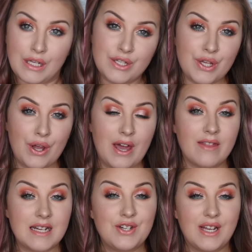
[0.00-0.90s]
So
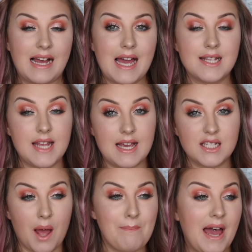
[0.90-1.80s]
this, you guys,
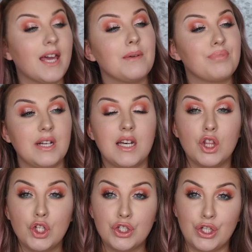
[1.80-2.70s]
is my
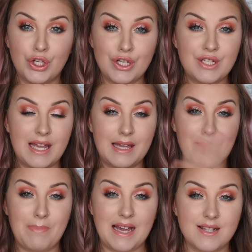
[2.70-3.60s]
completed look
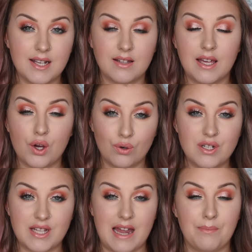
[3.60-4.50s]
using basically all
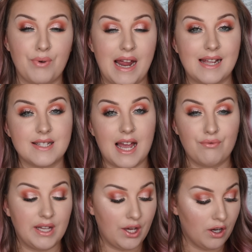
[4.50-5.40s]
designer brands. I
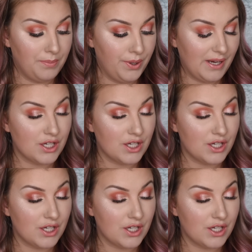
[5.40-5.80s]
really hope you